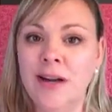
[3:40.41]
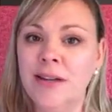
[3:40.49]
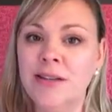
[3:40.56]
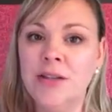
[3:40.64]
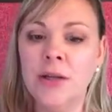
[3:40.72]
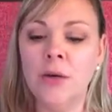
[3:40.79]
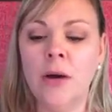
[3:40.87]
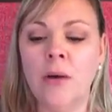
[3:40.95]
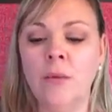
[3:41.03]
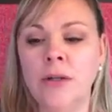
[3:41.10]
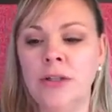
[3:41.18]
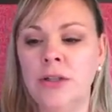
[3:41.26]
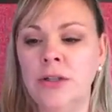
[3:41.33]
So I
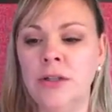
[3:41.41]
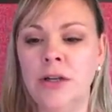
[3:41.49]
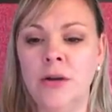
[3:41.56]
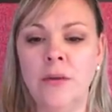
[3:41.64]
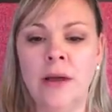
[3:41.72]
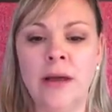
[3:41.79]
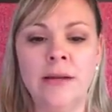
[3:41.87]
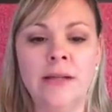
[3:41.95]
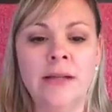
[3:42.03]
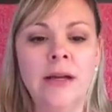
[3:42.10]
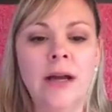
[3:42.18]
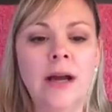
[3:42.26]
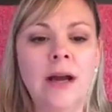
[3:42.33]
want you to know that
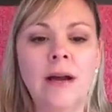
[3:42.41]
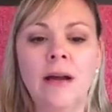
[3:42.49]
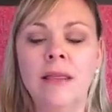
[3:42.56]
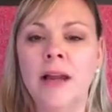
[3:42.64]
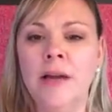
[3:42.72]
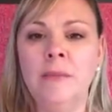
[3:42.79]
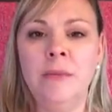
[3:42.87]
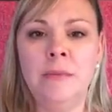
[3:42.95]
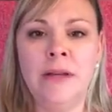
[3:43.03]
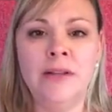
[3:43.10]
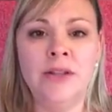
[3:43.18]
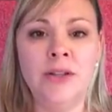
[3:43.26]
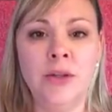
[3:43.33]
alignment
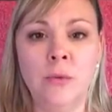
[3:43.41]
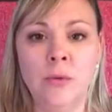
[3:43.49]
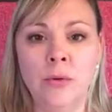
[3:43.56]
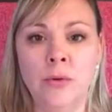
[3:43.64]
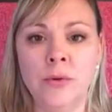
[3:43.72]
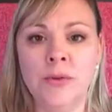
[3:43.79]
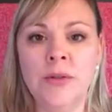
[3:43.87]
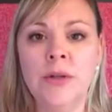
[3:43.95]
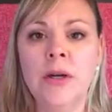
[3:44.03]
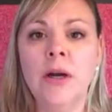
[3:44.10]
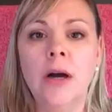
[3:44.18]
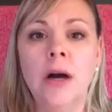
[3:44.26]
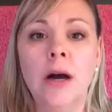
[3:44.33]
means no rules.
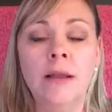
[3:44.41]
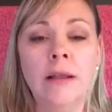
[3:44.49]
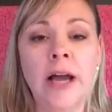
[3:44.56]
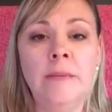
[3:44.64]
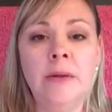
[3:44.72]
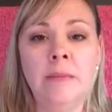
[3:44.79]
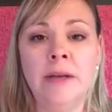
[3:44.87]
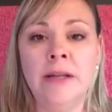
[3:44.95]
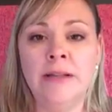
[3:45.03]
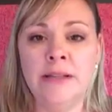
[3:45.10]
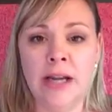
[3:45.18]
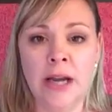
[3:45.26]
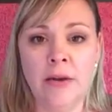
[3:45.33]
Alignment
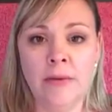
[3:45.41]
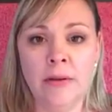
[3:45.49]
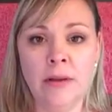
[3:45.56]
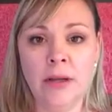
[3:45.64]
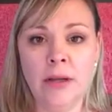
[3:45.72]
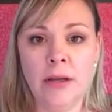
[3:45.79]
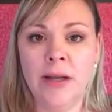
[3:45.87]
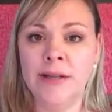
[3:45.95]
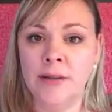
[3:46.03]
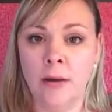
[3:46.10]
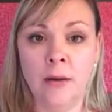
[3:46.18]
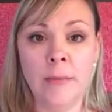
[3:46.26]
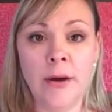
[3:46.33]
means that everything is
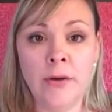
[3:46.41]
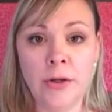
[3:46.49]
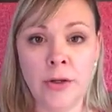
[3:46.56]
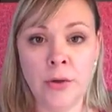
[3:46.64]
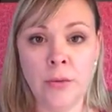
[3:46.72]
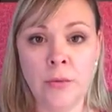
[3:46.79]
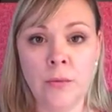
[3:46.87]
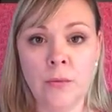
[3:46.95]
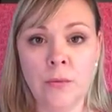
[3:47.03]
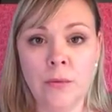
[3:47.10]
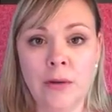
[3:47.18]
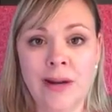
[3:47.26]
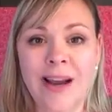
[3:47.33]
all about you
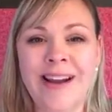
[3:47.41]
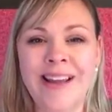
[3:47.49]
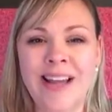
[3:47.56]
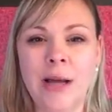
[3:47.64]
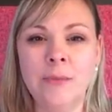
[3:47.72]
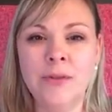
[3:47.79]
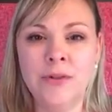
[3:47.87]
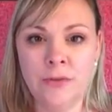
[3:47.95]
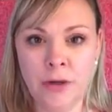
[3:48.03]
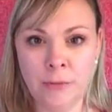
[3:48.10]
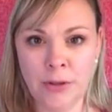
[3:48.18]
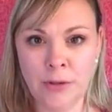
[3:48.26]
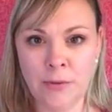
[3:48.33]
and it comes
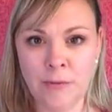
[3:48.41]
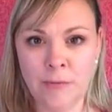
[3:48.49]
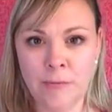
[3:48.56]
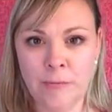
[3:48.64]
from you.